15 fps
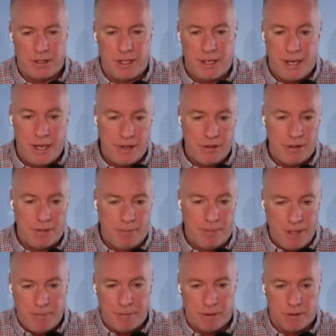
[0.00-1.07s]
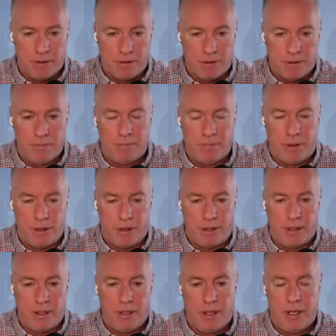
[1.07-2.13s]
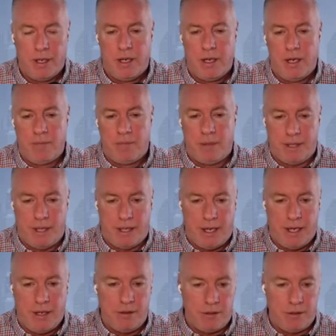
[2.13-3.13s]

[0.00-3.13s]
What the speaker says: They can't do the people part, right, but they can do